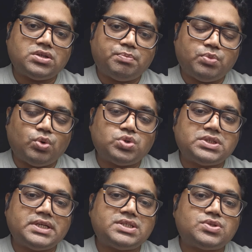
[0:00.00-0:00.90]
is the
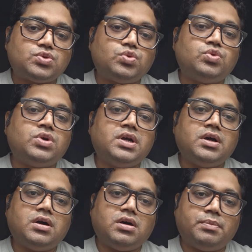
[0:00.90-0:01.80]
process
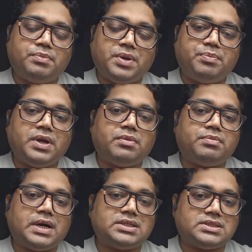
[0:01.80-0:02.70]
to prepare